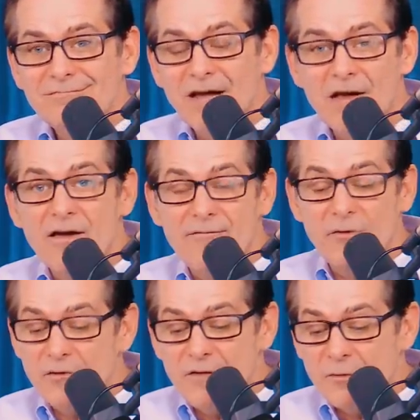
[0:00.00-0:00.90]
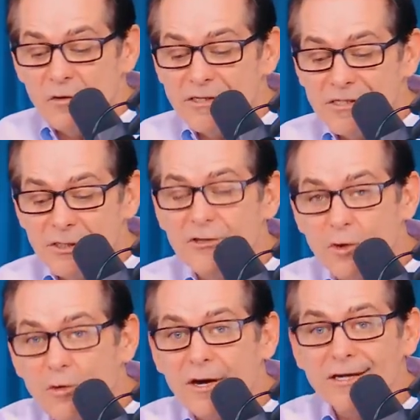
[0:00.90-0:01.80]
Yeah, if you listen to the
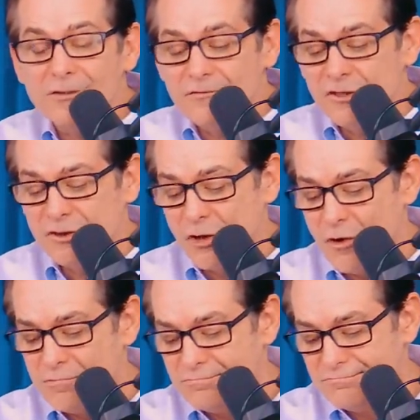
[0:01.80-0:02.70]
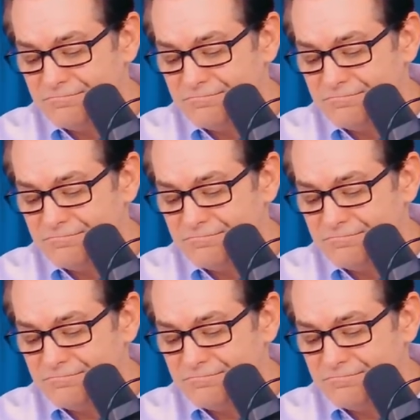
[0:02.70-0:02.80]
critics of the show.